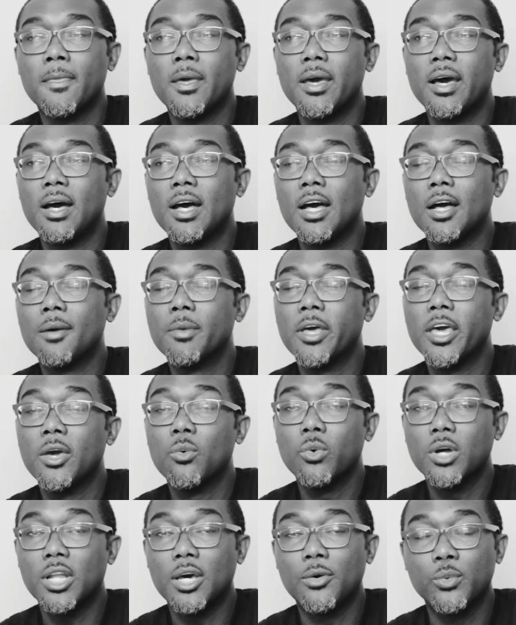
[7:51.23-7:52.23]

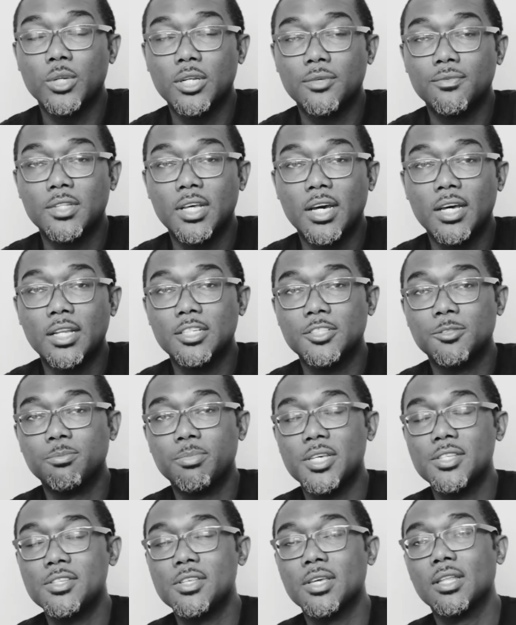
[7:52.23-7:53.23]
And what I would have done is
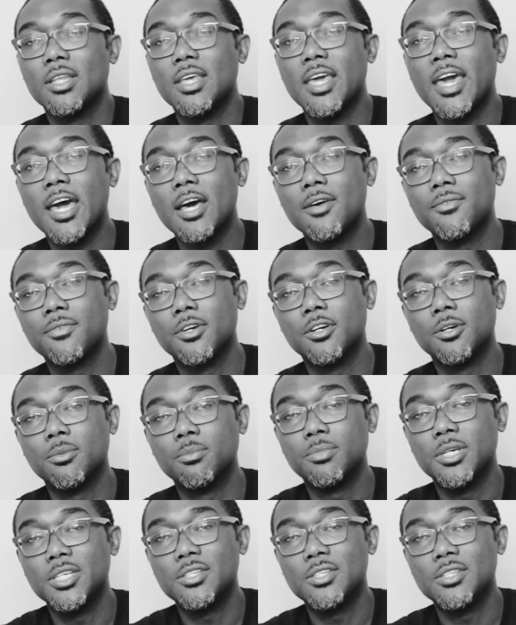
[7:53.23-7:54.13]
basically have her